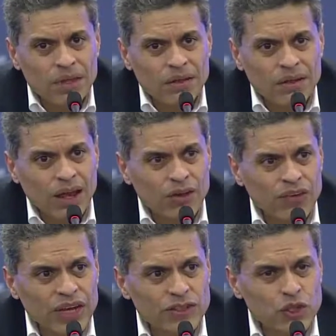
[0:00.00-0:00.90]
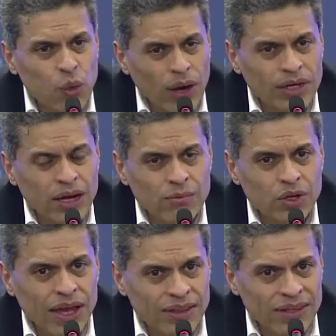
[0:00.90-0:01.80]
none of it has quite come
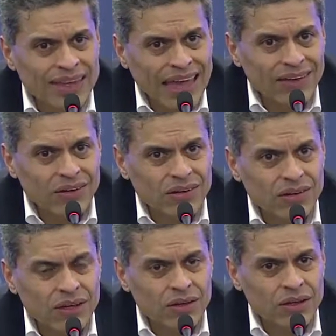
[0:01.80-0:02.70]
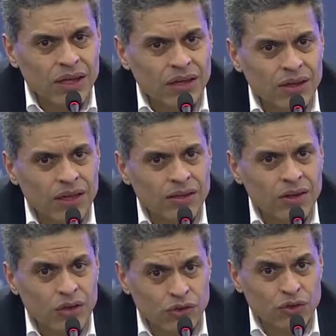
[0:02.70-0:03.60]
together yet,
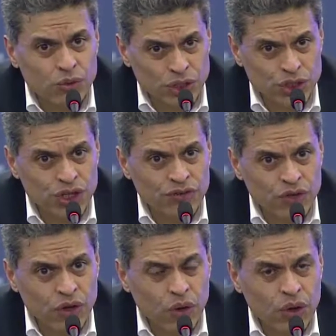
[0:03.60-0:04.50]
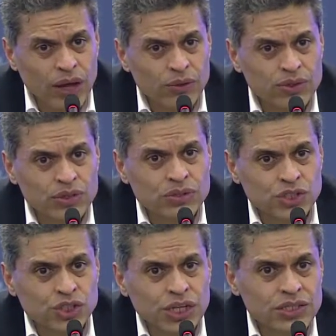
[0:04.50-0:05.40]
in, in, to achieve the goal I was
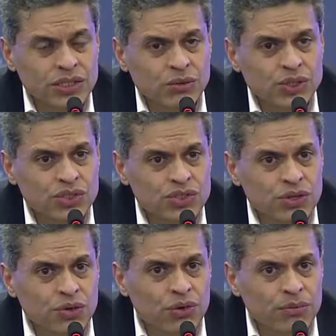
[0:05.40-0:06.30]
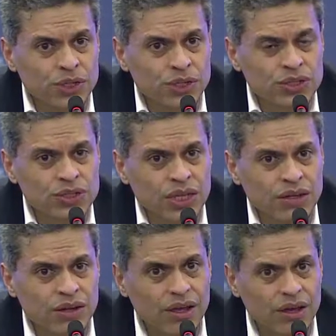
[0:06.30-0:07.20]
suggesting, which is zero emissions
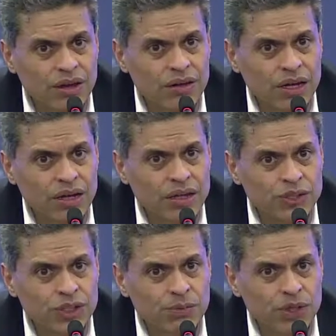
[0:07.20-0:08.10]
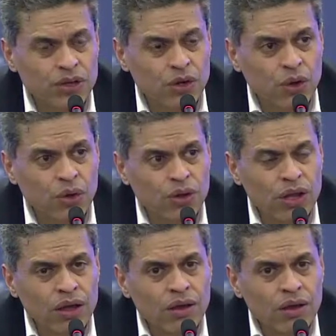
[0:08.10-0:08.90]
and, uh, and cheaper than coal.